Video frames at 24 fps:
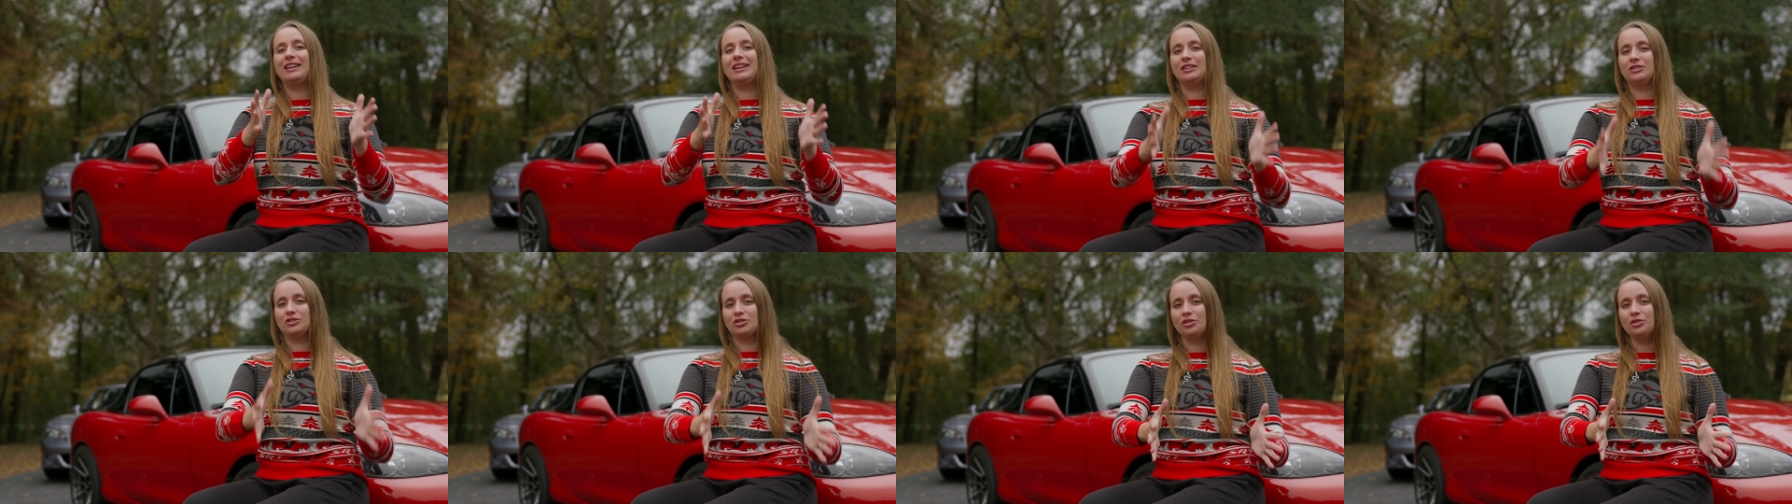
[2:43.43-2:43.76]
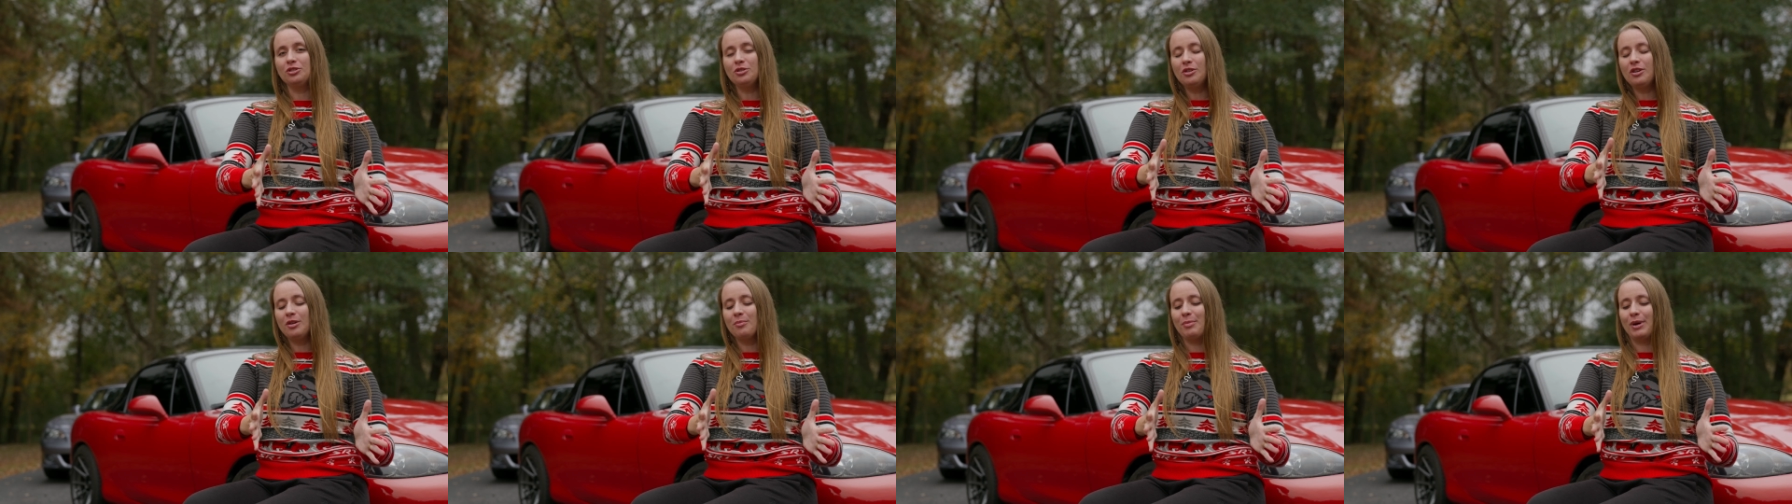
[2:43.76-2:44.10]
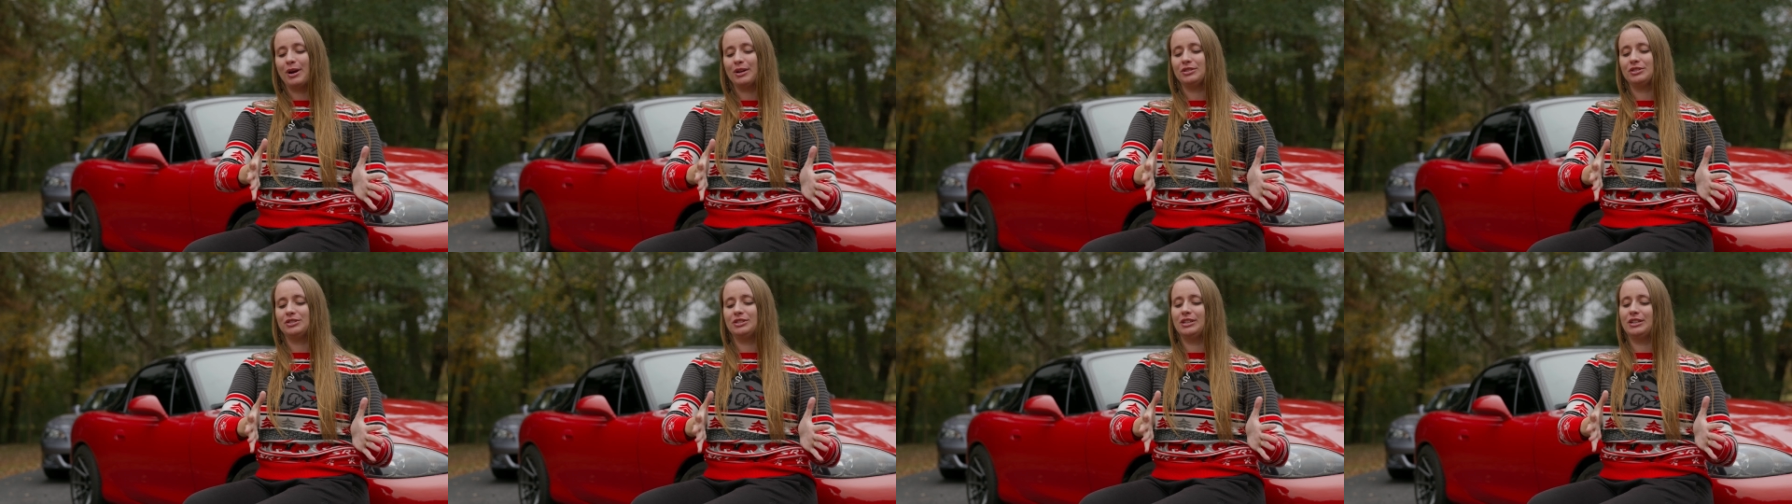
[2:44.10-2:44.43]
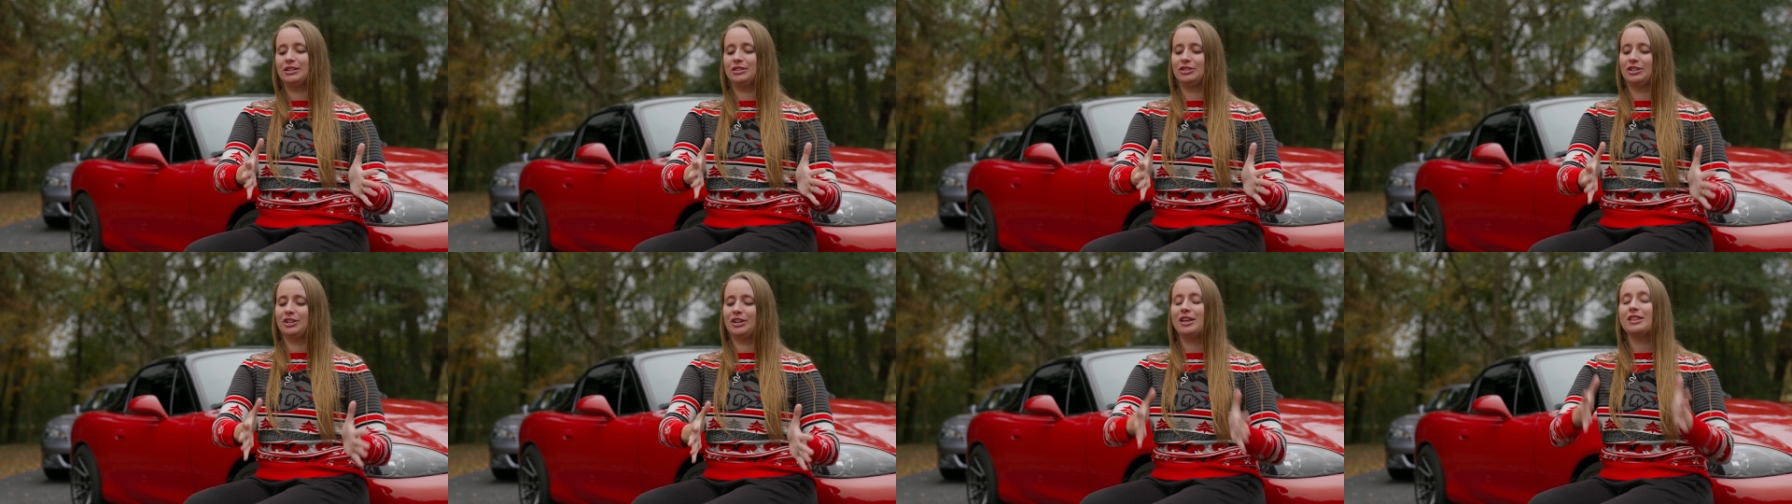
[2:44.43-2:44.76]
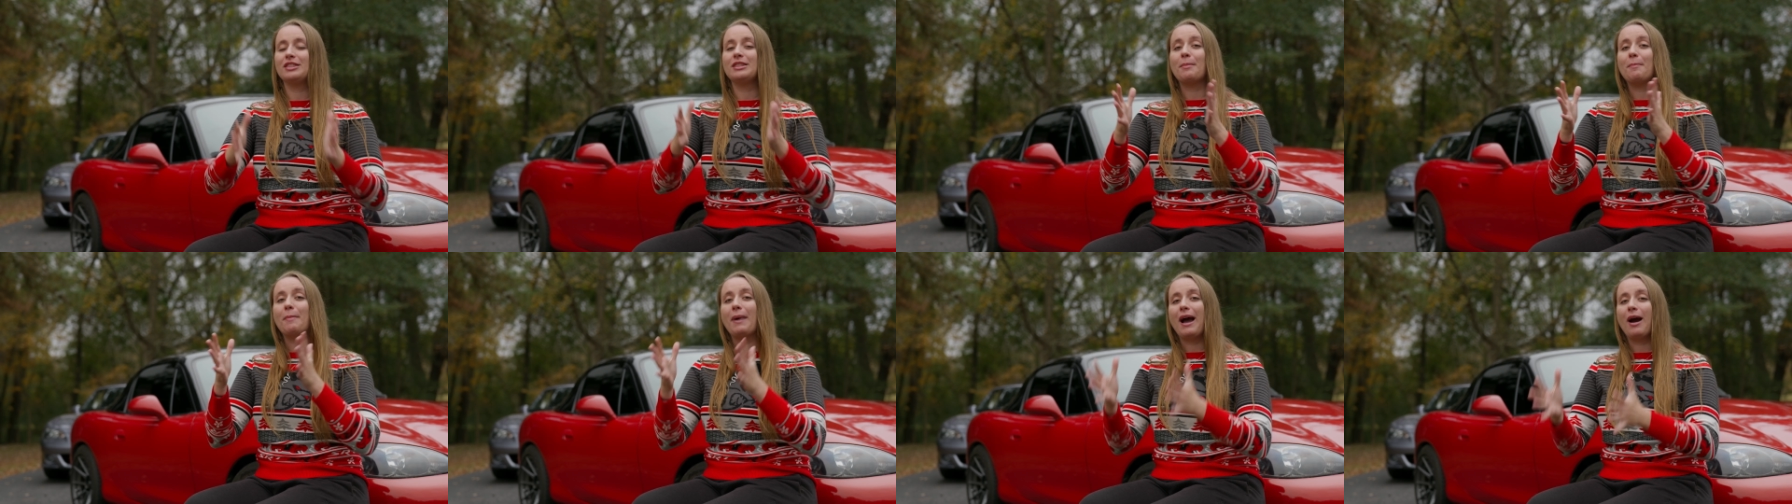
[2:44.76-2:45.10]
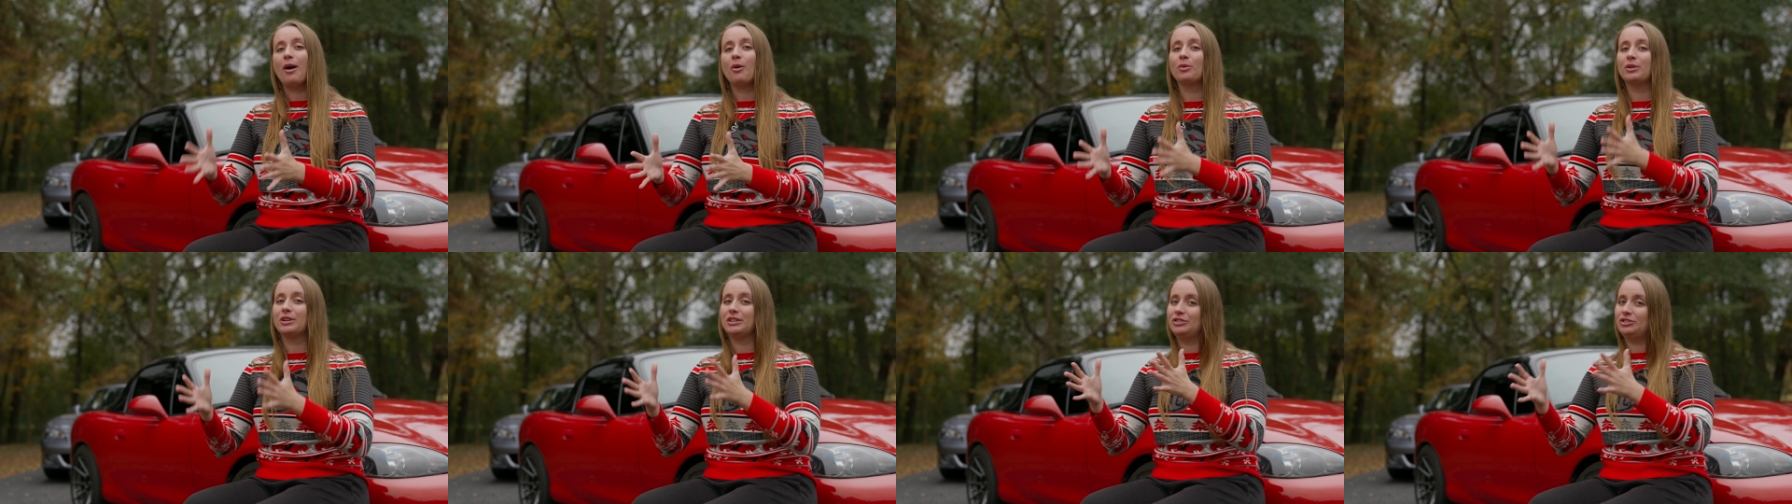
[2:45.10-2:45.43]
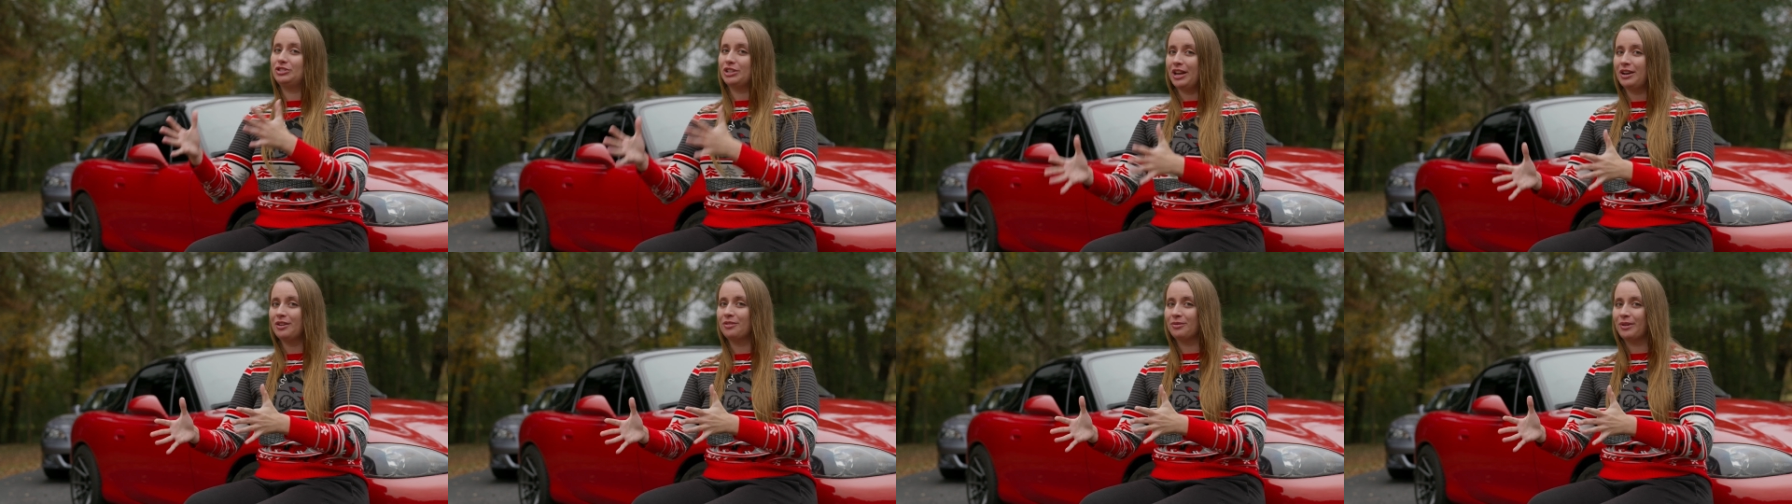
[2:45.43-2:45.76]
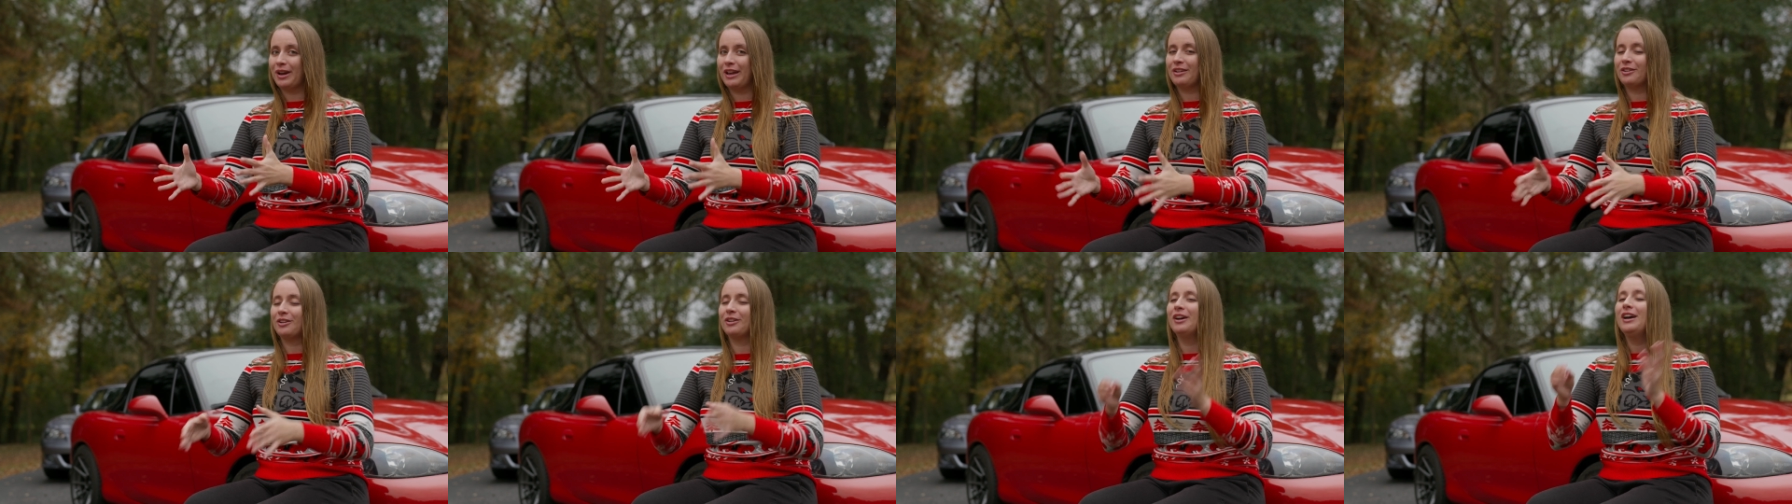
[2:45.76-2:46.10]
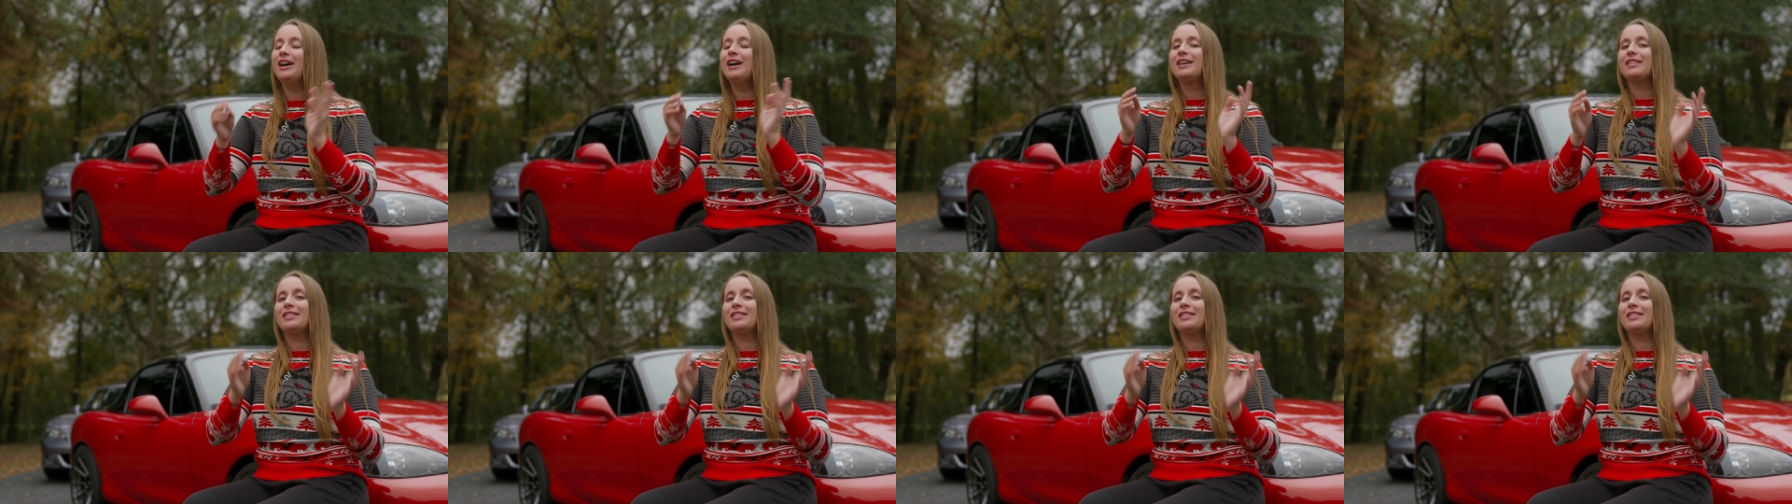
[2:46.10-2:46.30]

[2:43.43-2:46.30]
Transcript: an internal combustion engine that powered a generator.